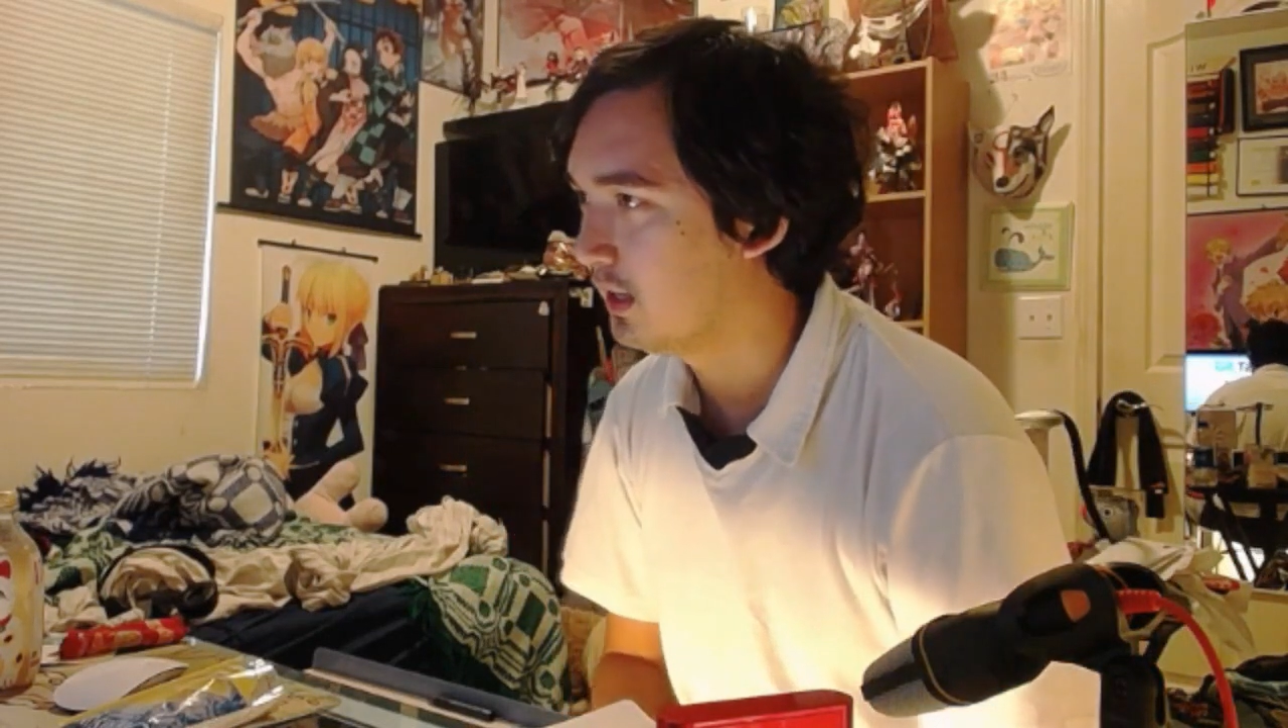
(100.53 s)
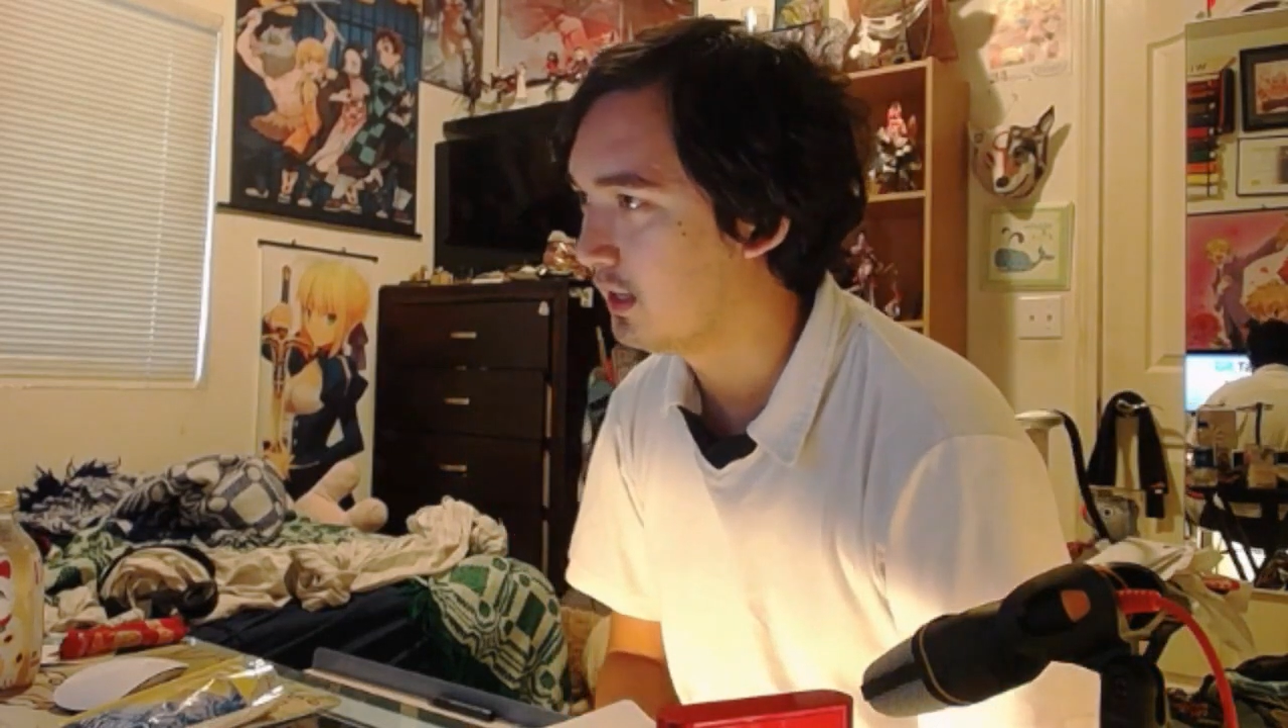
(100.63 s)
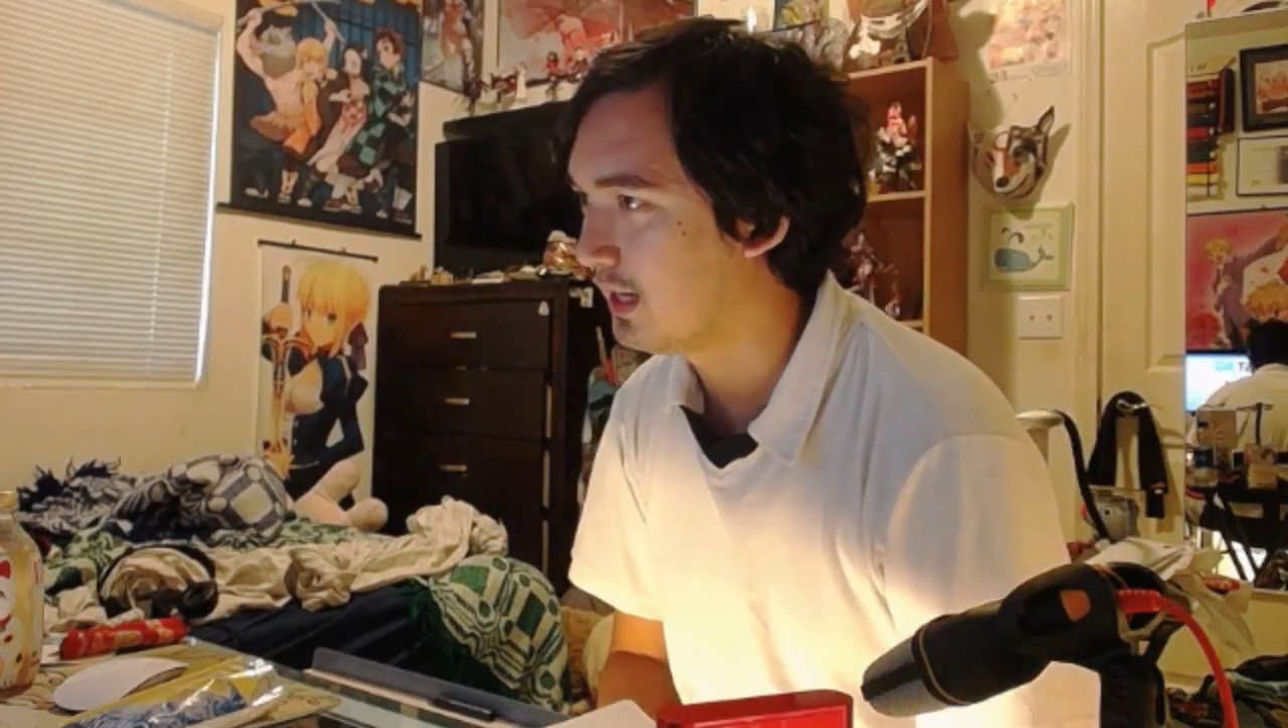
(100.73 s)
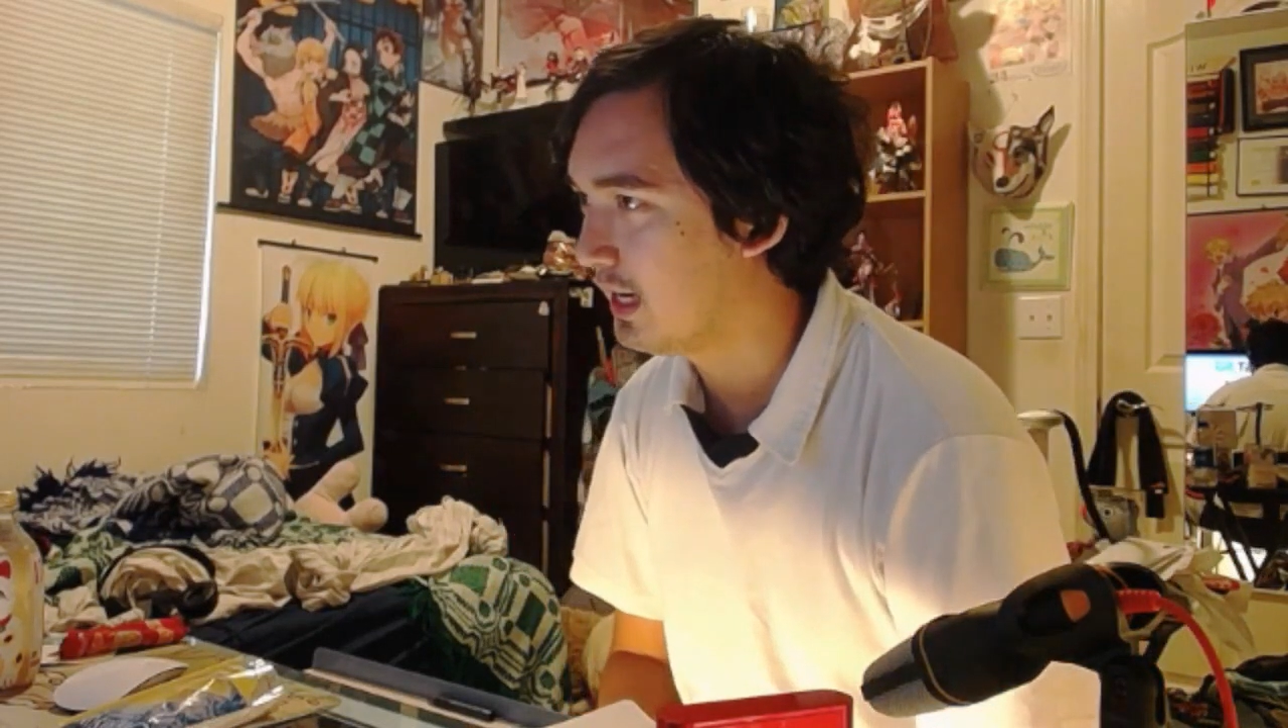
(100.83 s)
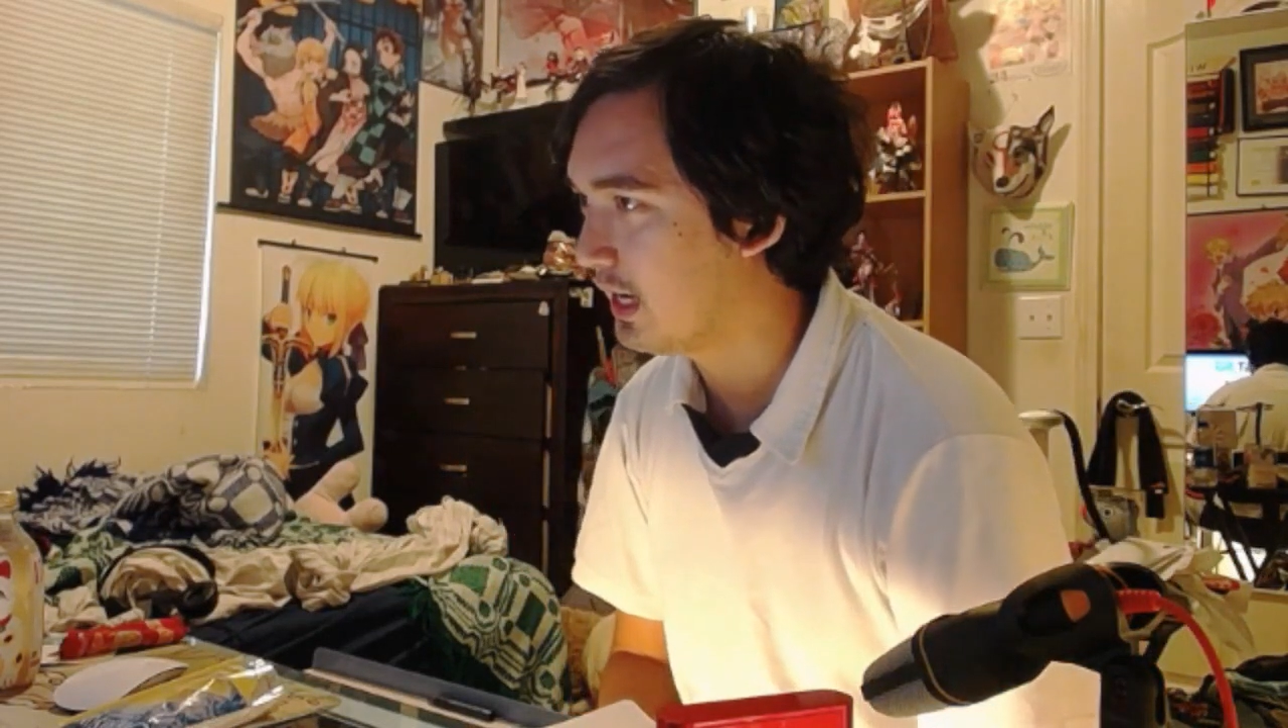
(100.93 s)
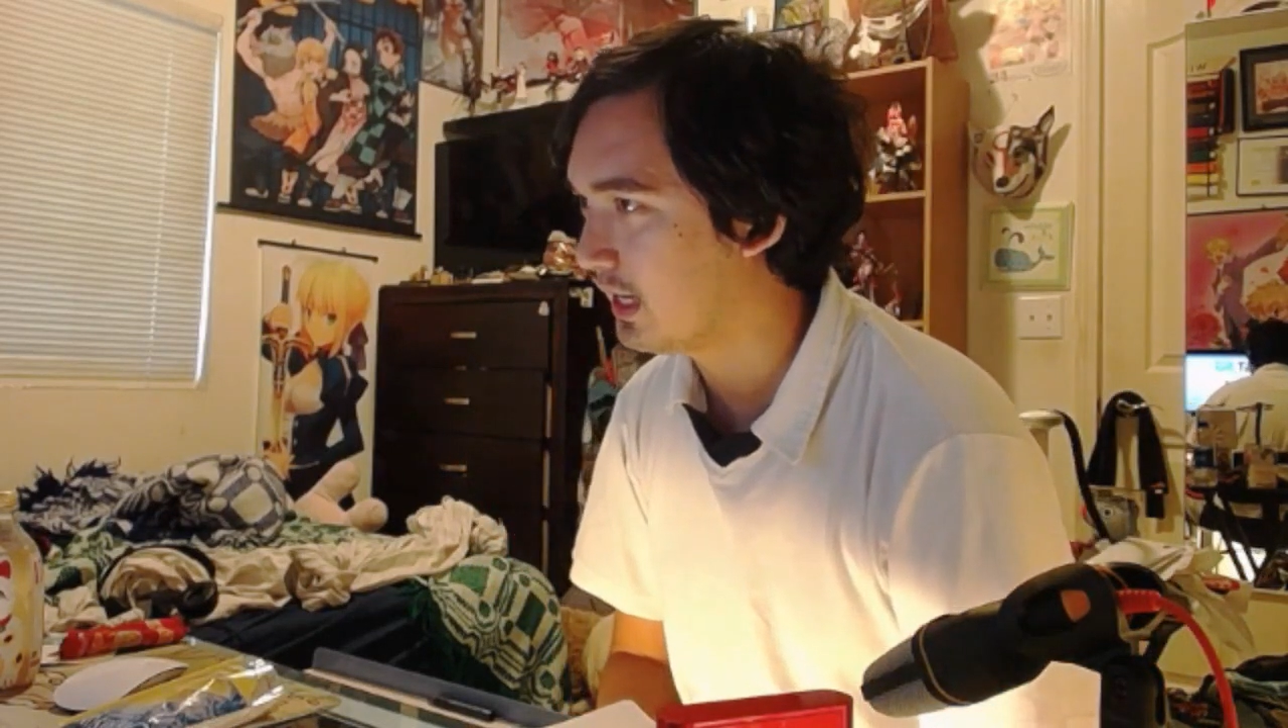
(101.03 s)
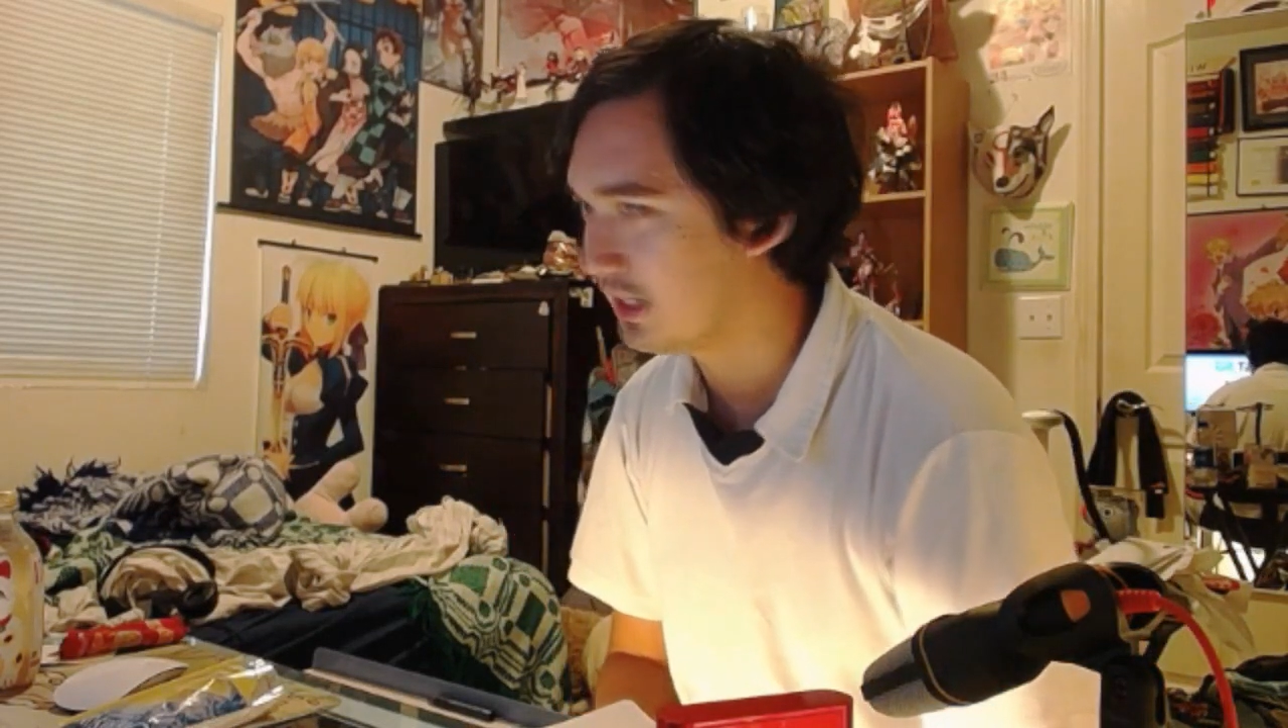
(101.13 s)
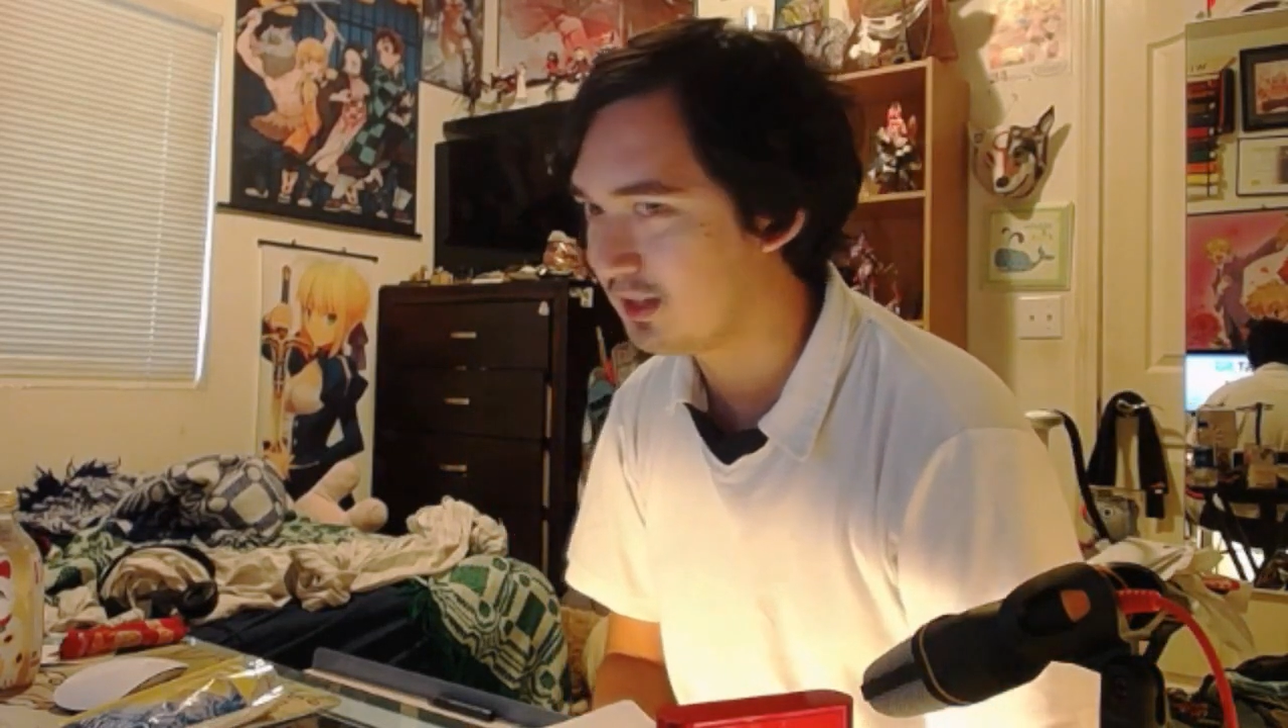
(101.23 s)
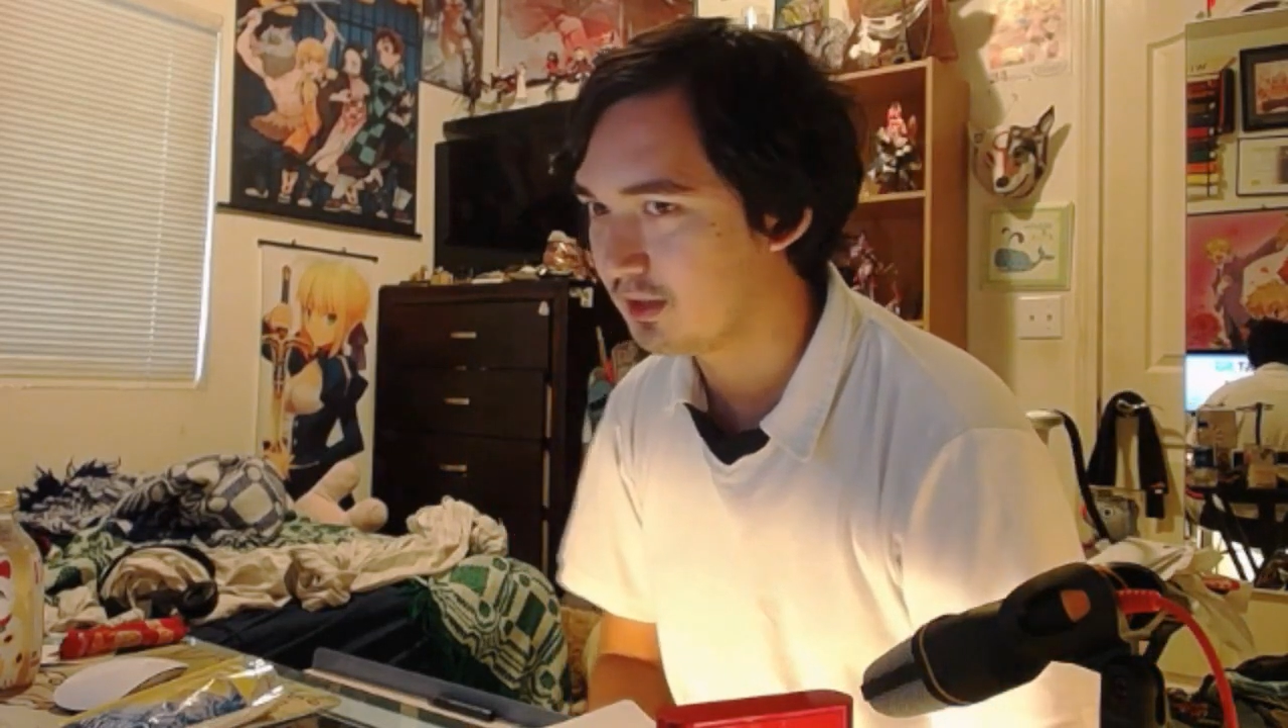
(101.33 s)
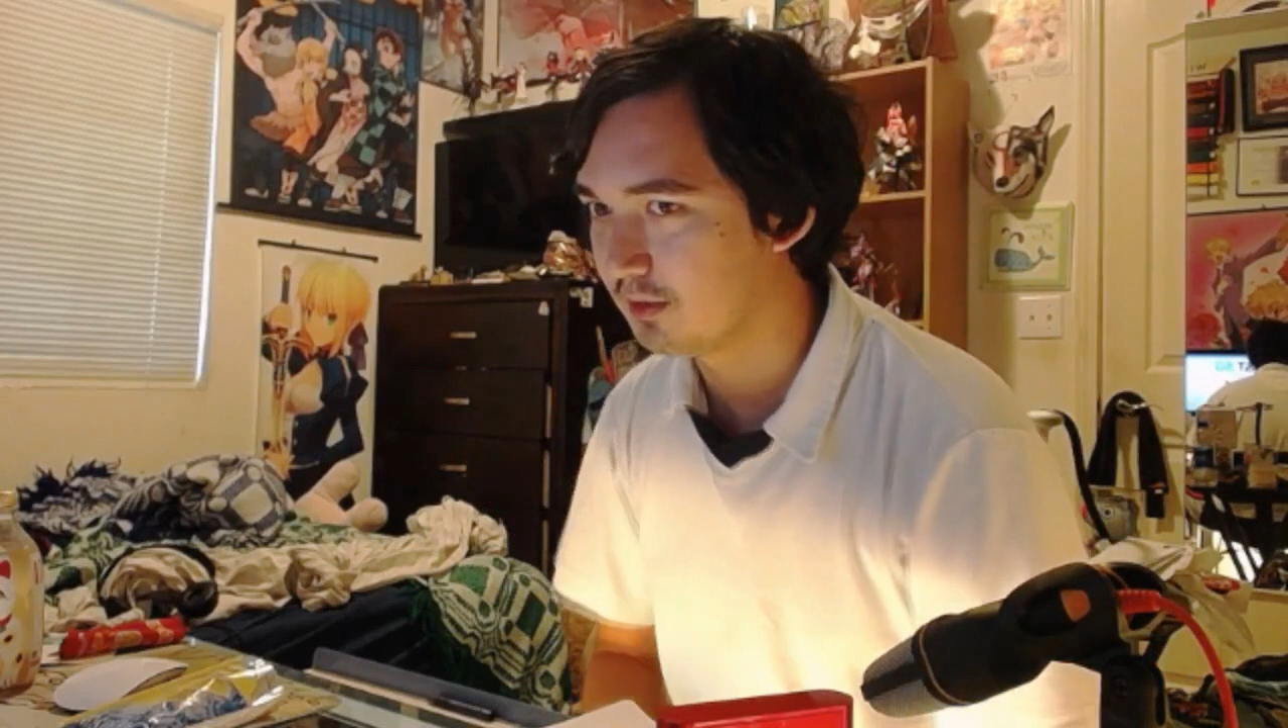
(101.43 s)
attacks,